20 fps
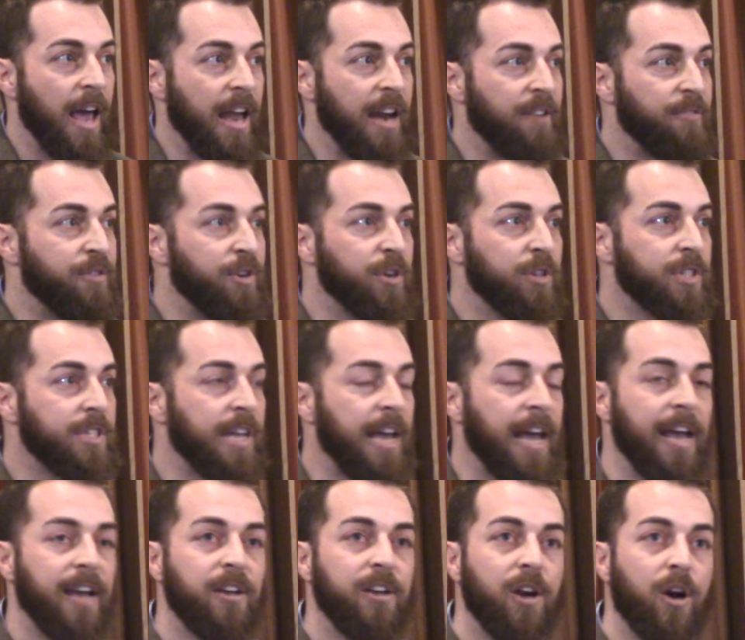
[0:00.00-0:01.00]
And if you're
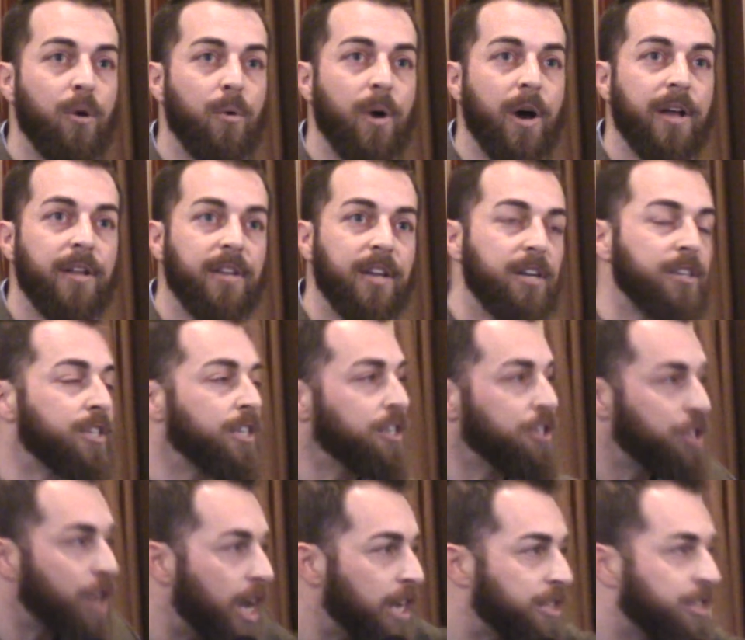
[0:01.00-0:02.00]
saying, you know what, there's
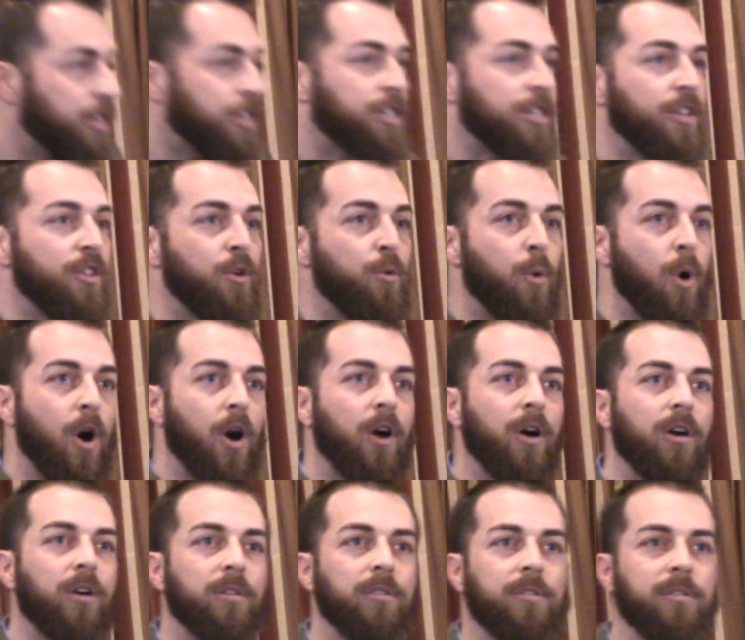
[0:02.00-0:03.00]
injustice in the
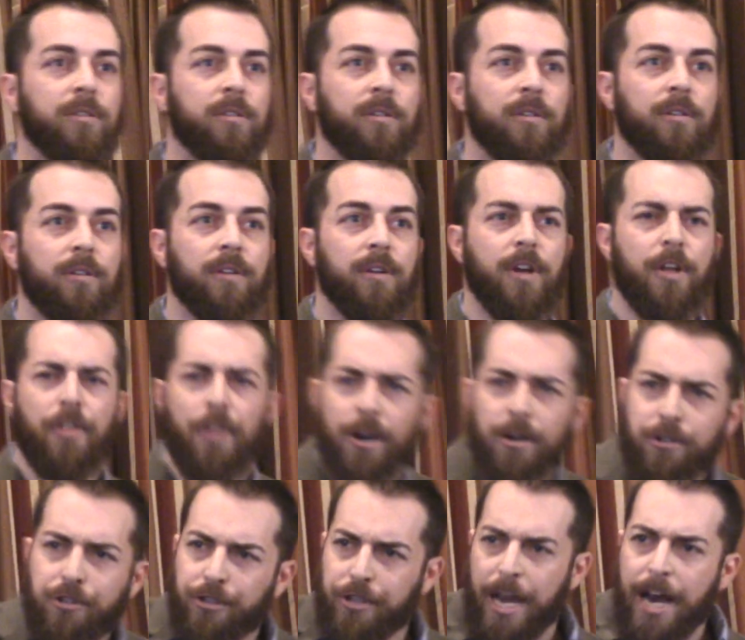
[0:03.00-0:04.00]
world,
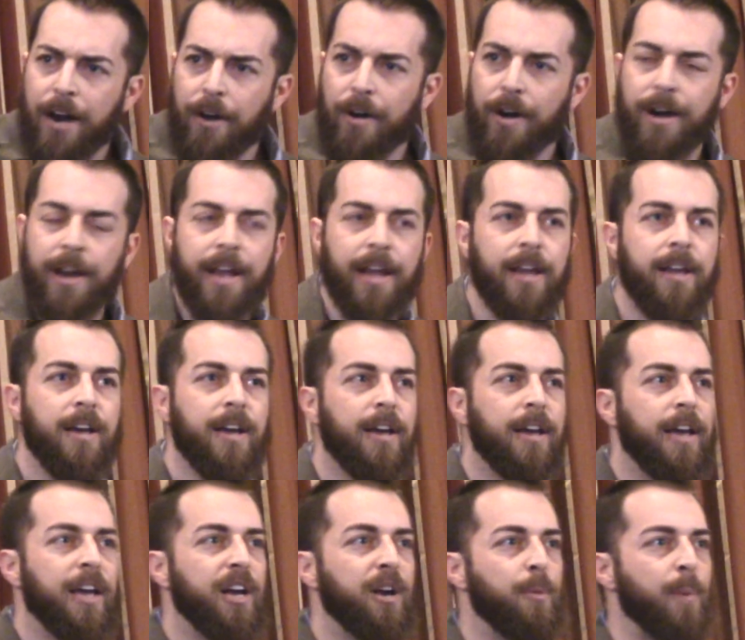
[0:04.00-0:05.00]
there's tyranny
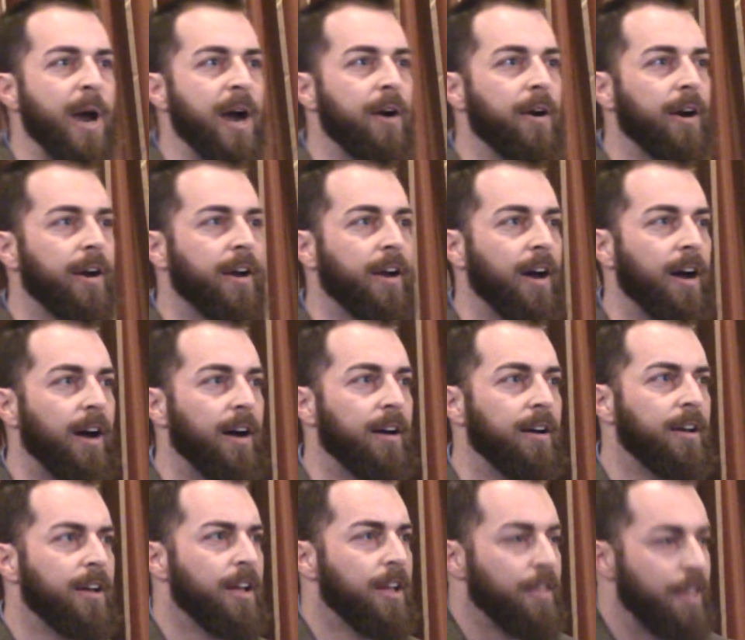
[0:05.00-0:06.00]
in
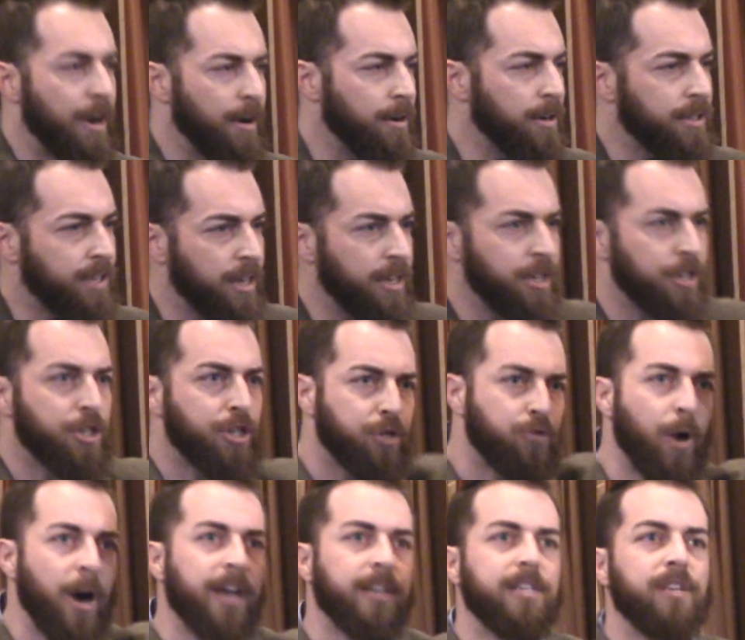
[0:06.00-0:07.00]
America, there is a
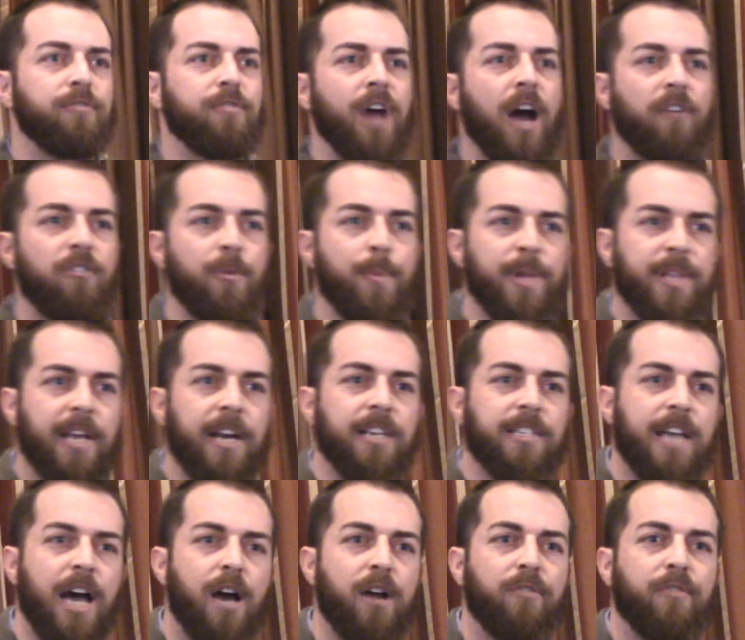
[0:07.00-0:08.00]
destructive government that
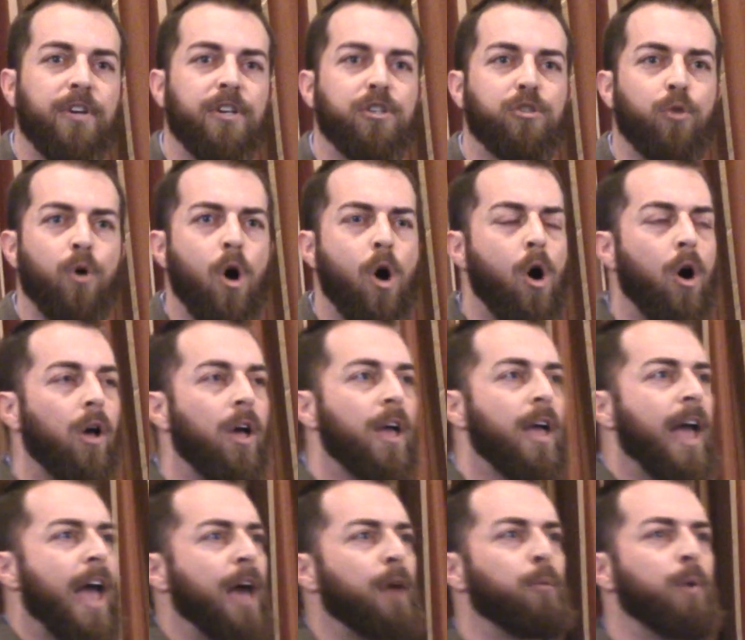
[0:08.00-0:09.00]
is out of
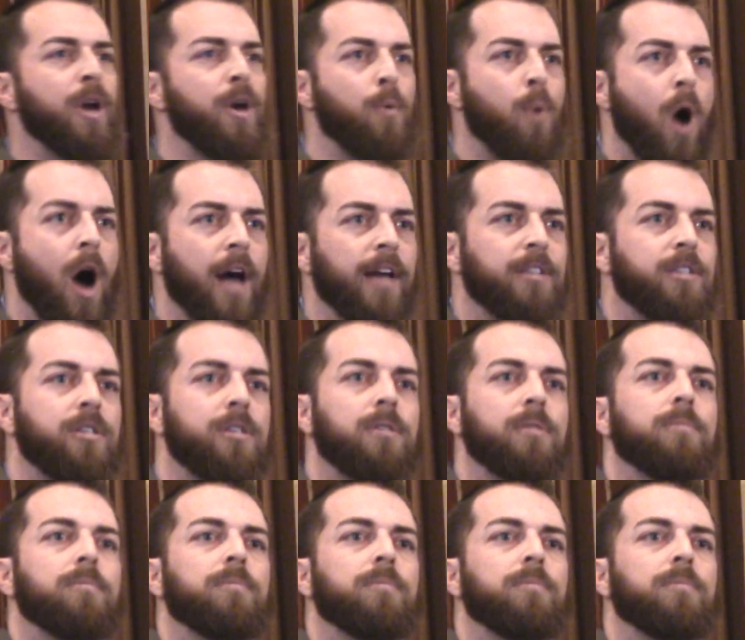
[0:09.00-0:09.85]
control, and we want